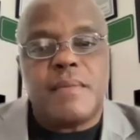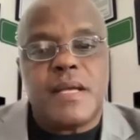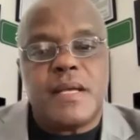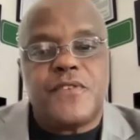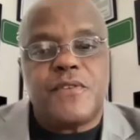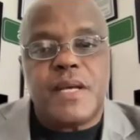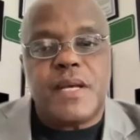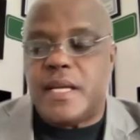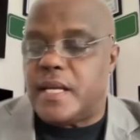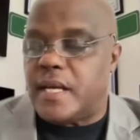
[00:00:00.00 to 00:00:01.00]
mean, for
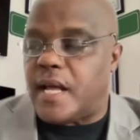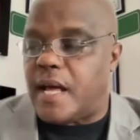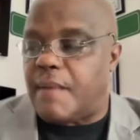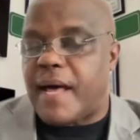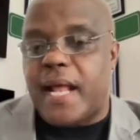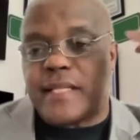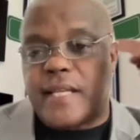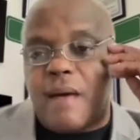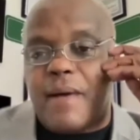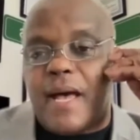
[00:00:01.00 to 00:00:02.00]
me, by that
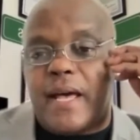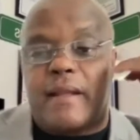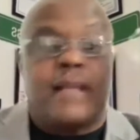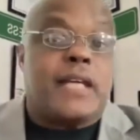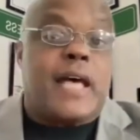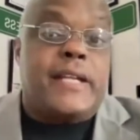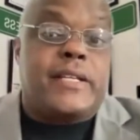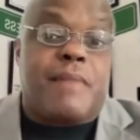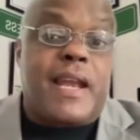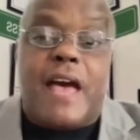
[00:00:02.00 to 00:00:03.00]
time, I had
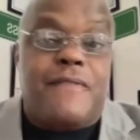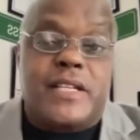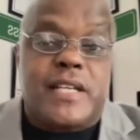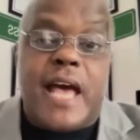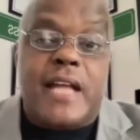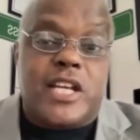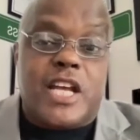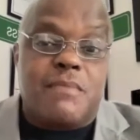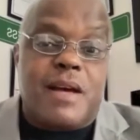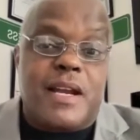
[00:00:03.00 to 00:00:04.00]
changed my life. This
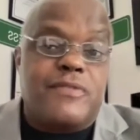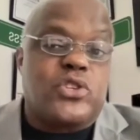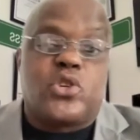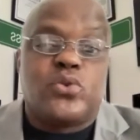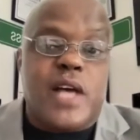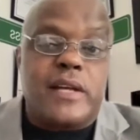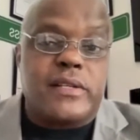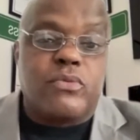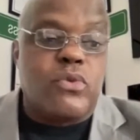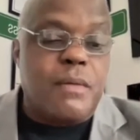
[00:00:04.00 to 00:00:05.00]
was
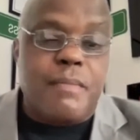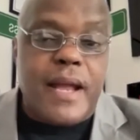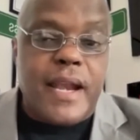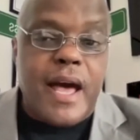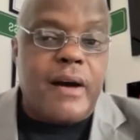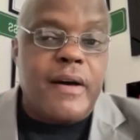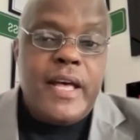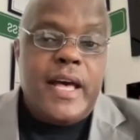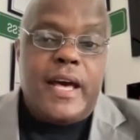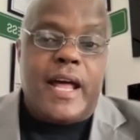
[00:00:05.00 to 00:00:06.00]
2001 by now.
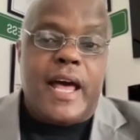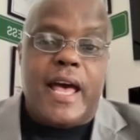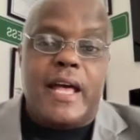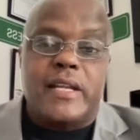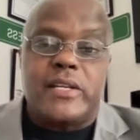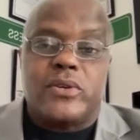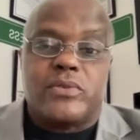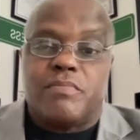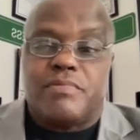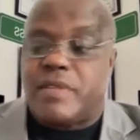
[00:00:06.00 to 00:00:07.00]
And I had,
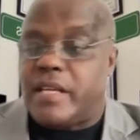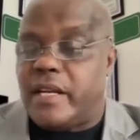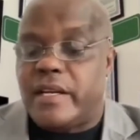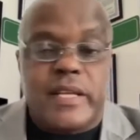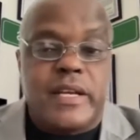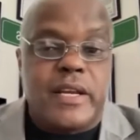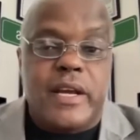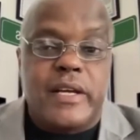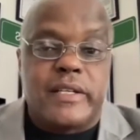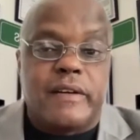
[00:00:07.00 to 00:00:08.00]
10
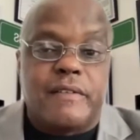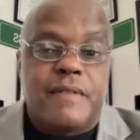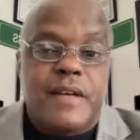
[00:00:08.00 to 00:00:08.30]
years of